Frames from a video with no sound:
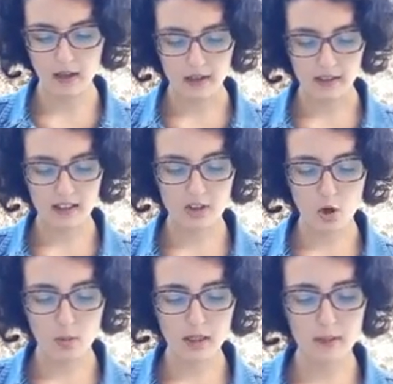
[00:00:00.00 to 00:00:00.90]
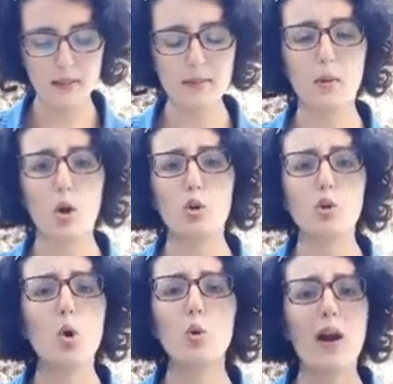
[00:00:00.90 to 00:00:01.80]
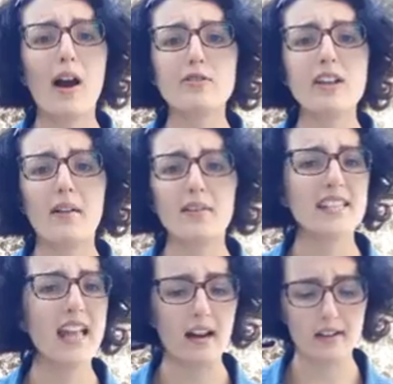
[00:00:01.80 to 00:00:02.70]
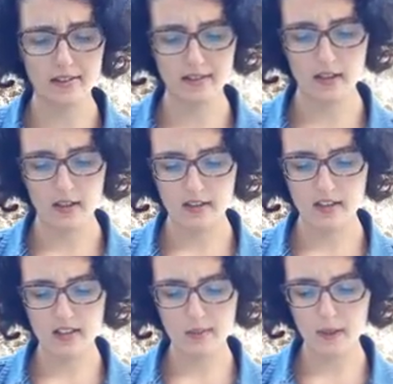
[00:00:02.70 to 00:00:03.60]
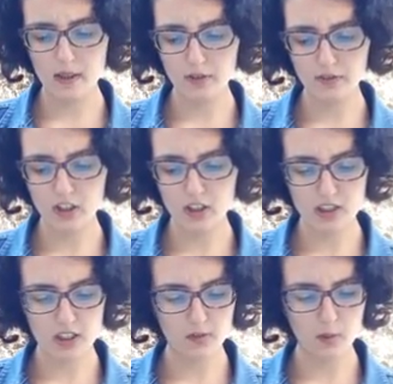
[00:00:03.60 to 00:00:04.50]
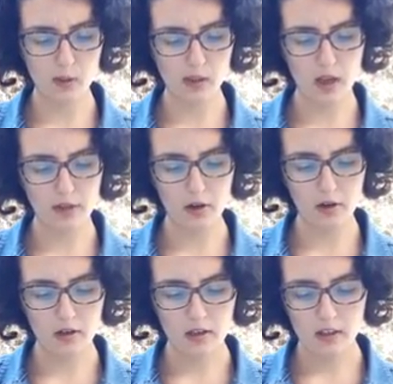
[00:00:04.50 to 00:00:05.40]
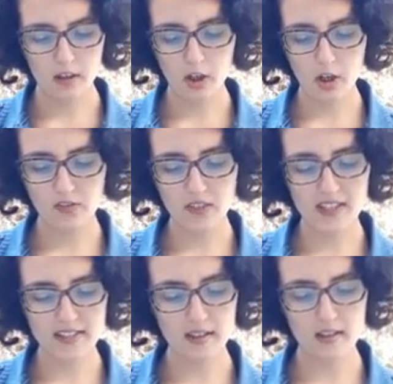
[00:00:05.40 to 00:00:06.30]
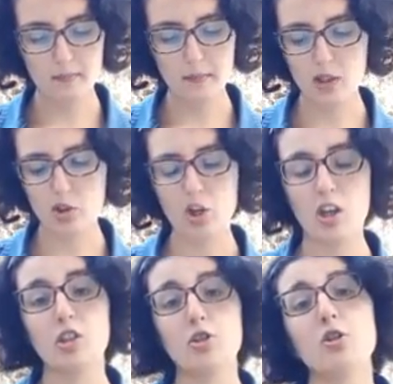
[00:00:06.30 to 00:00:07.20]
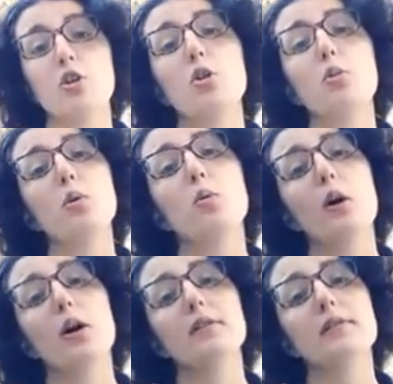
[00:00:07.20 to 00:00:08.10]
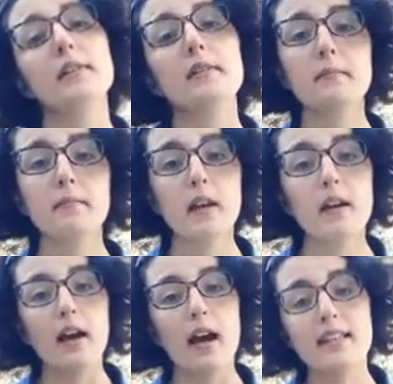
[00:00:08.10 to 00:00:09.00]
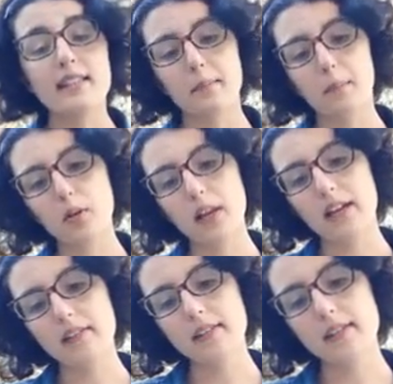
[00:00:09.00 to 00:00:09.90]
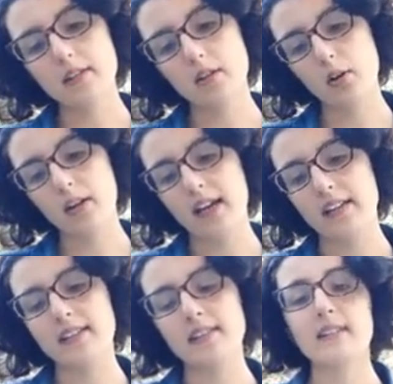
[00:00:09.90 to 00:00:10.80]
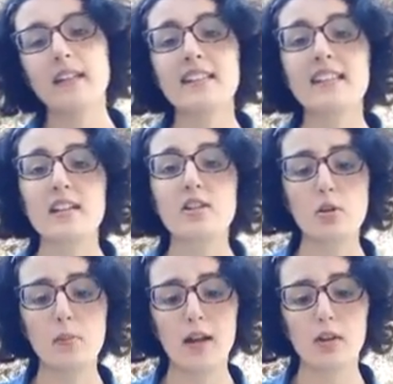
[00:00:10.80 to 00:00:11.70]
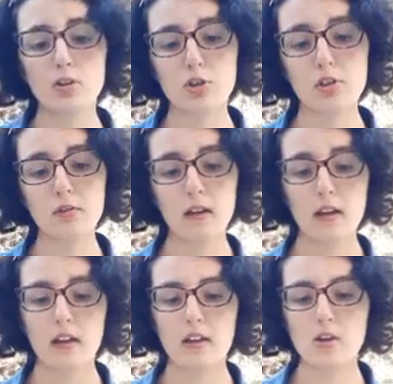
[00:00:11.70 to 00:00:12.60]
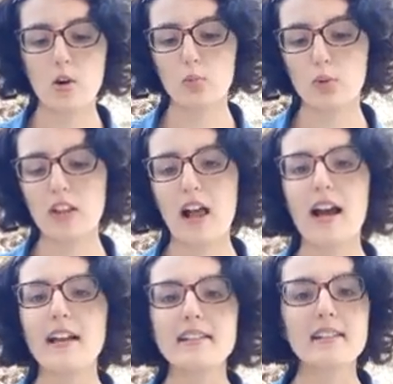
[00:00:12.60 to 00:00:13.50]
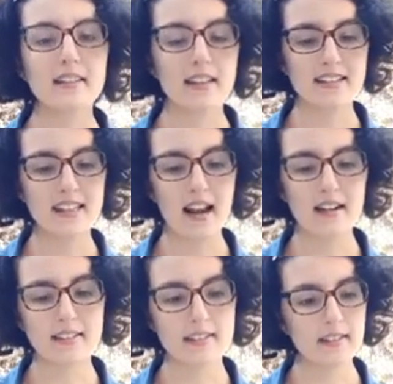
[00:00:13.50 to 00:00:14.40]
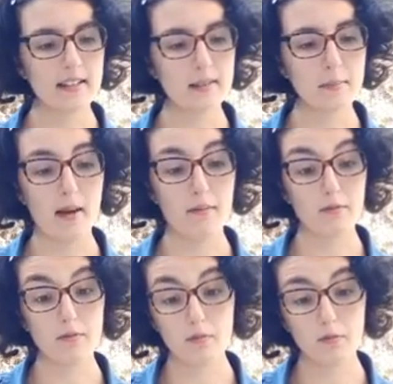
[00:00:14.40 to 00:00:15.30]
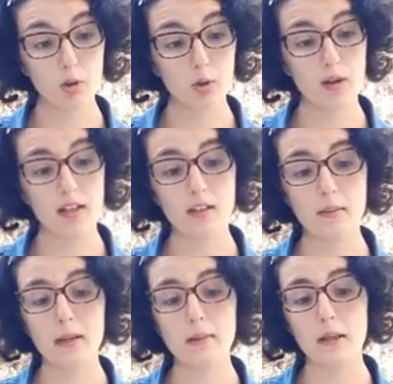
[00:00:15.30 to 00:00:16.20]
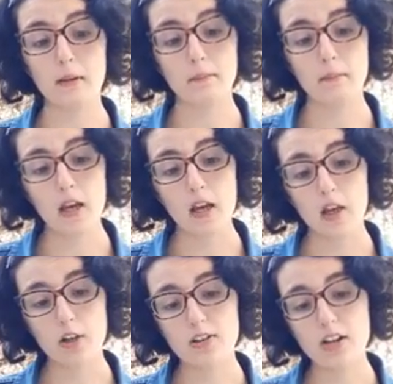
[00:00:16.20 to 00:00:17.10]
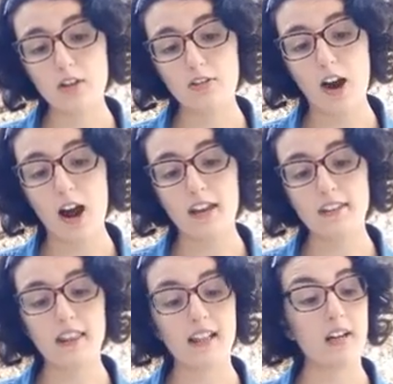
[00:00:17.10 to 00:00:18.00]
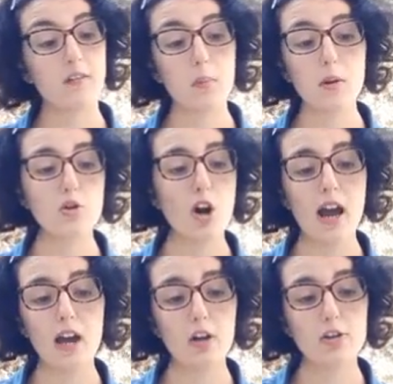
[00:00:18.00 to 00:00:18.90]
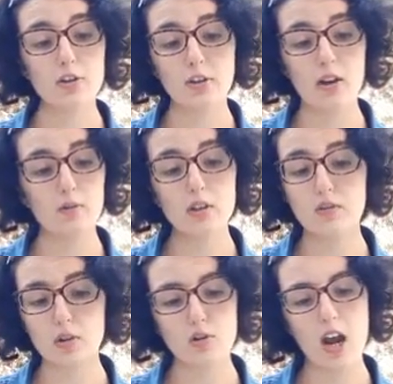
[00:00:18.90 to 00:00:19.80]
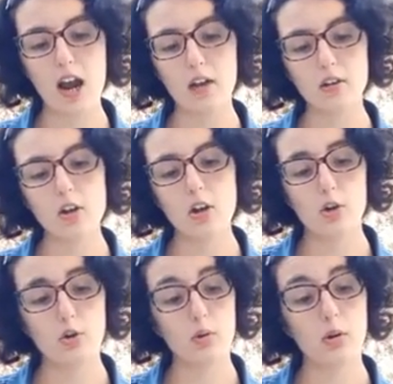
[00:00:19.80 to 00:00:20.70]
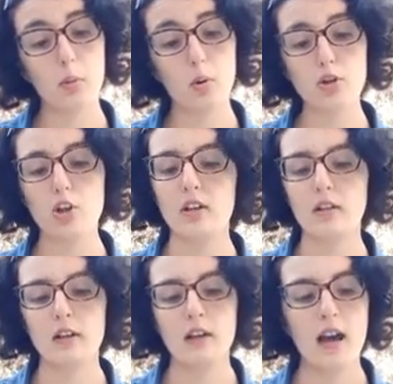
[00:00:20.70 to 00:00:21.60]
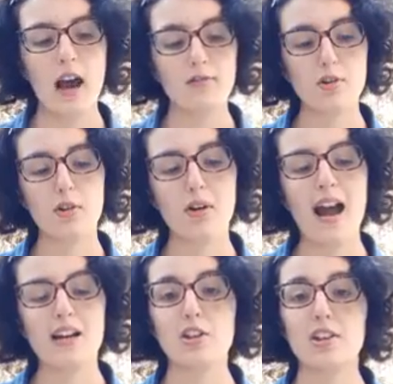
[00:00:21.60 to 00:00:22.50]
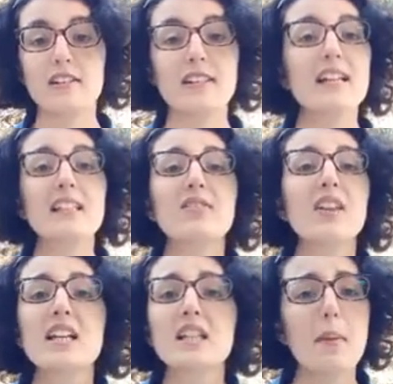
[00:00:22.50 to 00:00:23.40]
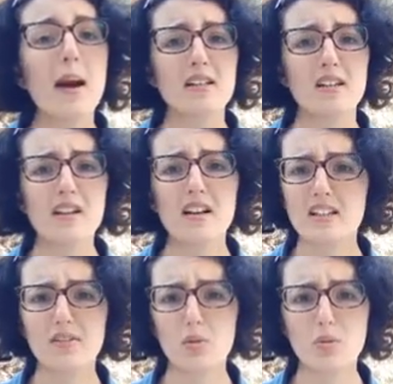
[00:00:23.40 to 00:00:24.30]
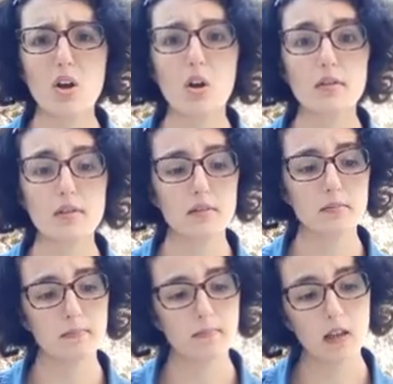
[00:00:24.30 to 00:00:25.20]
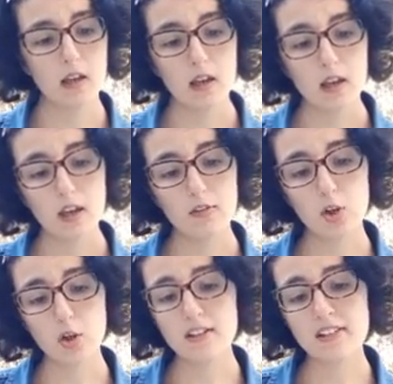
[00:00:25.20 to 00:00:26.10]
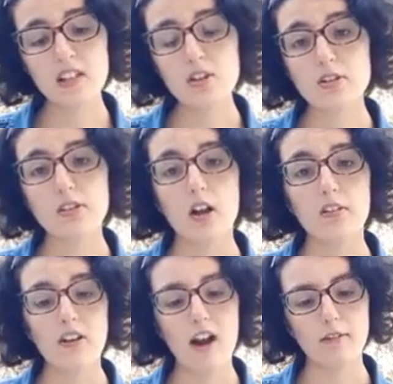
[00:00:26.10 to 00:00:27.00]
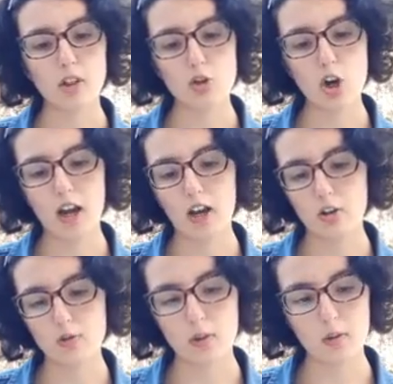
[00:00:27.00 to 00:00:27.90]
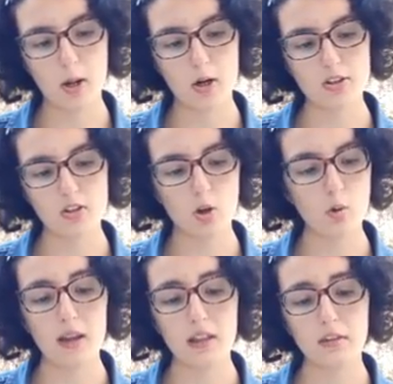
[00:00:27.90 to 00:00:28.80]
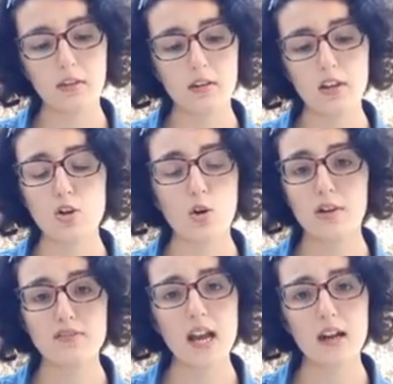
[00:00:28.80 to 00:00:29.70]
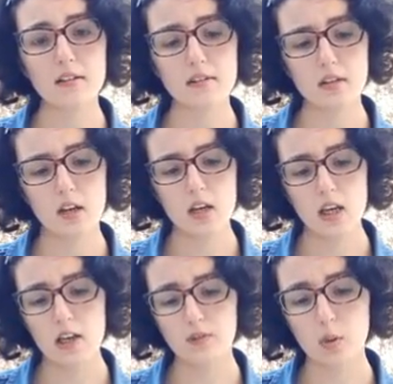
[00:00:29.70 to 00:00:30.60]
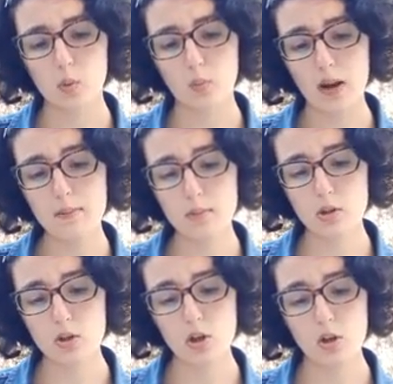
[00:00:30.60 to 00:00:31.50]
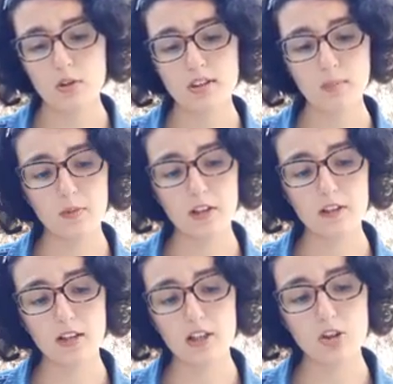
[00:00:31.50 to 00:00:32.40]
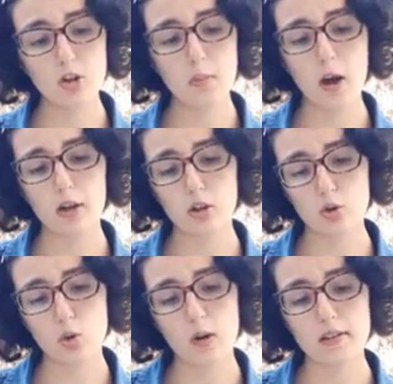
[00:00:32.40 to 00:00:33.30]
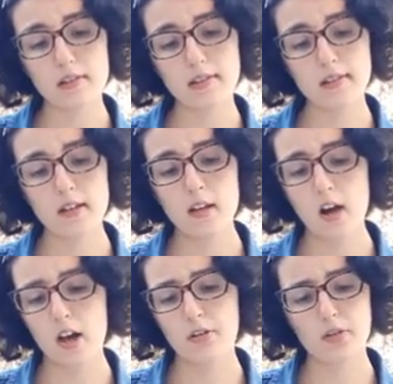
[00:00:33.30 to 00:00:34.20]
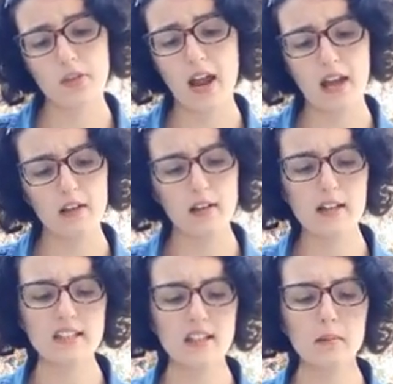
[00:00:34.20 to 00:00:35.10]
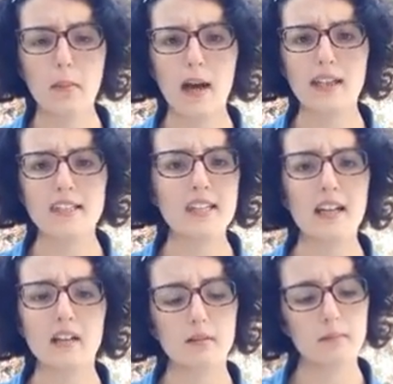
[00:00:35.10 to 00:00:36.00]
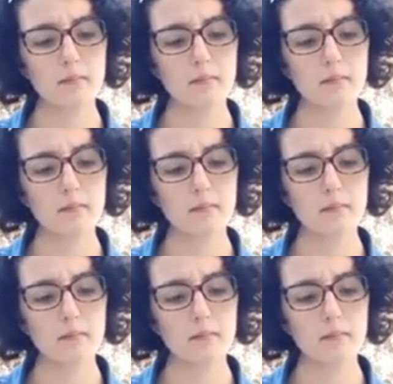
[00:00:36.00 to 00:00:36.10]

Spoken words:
Yet so many people go around having sex to display their feelings for one another that could have easily been exchanged through words, a simple glance or kiss that says so much. They don't realize that sex is meant for creating a baby and are terrified that they give up their child or get rid of their child through an abortion after their actions as if they expected a different result. If you couldn't see yourself having a child with the person you're with, then don't have sex. If you were raped or something, then it's your body, your choice. Other than that, I stand by that saying.